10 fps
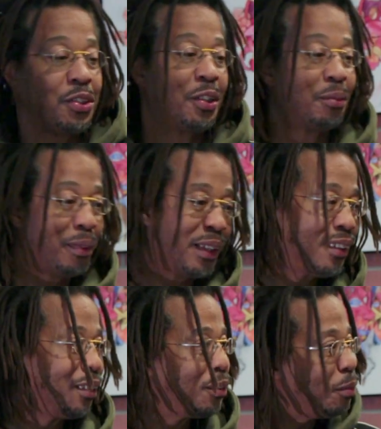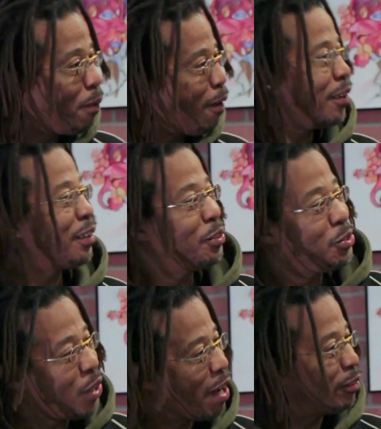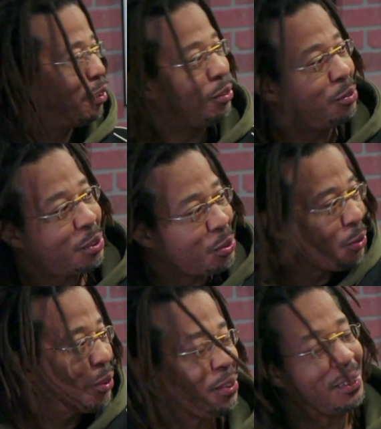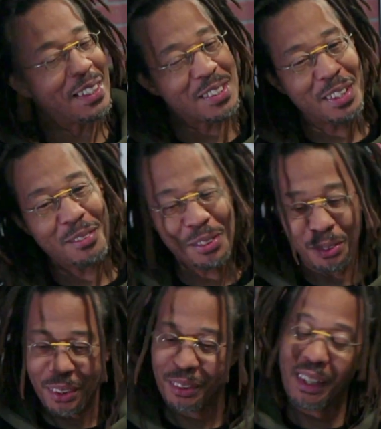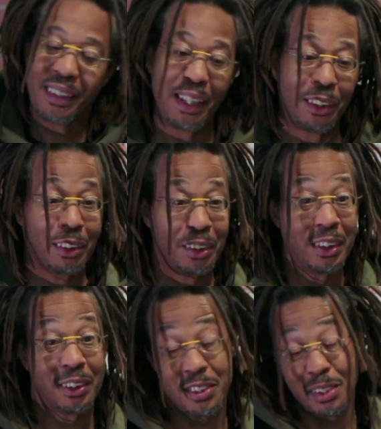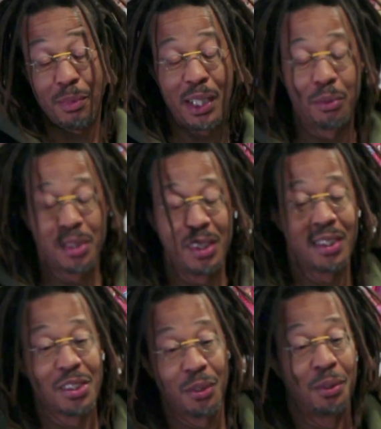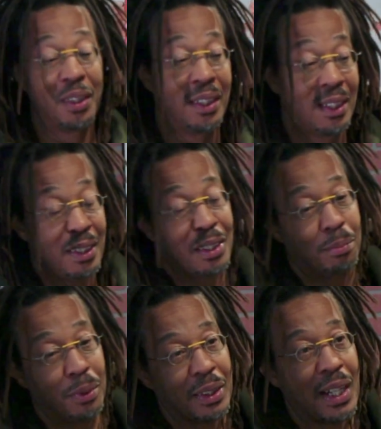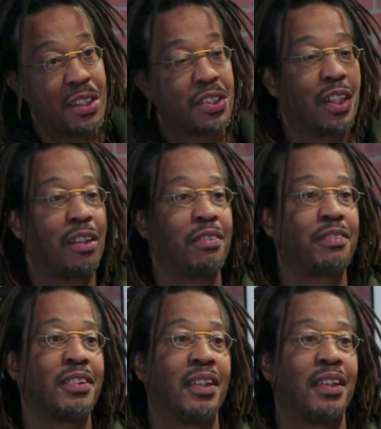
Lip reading: man, you partying, you traveling, you on a tour and all that stuff. So, that looked good because the money was good. So the book got shelved.